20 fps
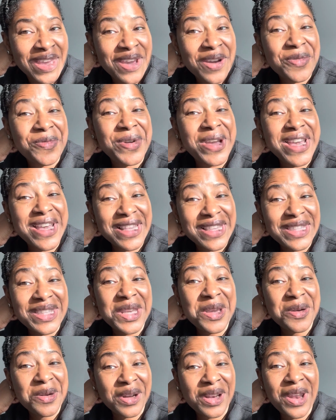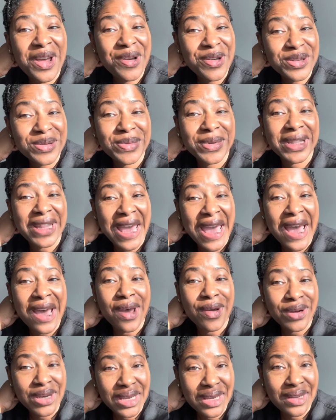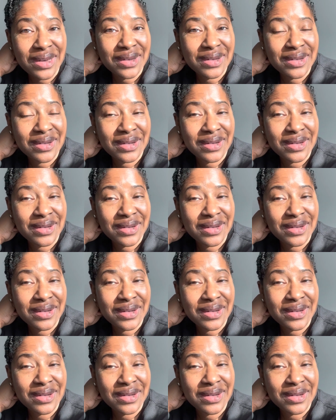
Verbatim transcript: We can still close without it.